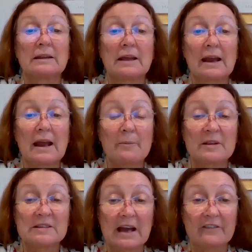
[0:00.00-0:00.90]
That
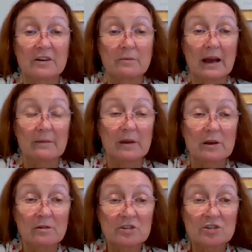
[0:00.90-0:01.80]
happens after May.
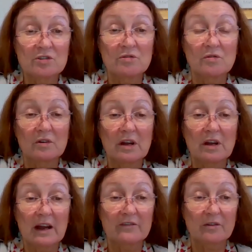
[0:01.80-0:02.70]
Because you
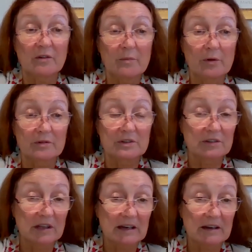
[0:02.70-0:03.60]
don't have to report
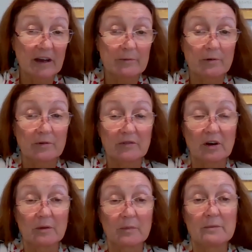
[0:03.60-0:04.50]
until the end of April, you've
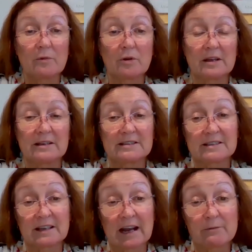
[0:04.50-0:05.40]
got a bit more
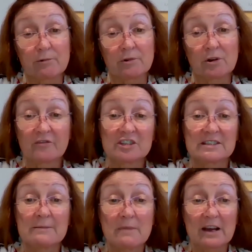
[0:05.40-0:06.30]
leniency in April, and
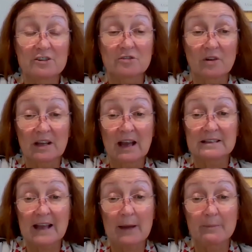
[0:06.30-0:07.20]
obviously March already
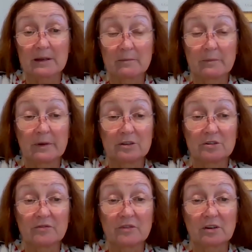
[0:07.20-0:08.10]
has happened. But
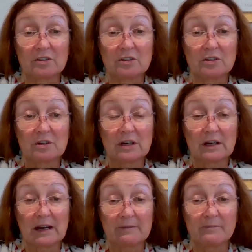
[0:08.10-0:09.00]
you've got to
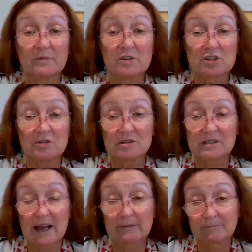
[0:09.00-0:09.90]
choose
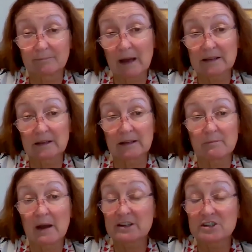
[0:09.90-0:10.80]
that month, and
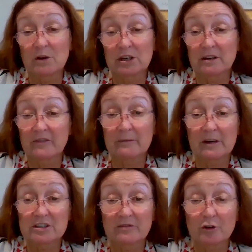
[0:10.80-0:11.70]
March mightn't have had
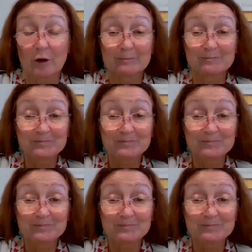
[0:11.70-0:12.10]
much of a drop.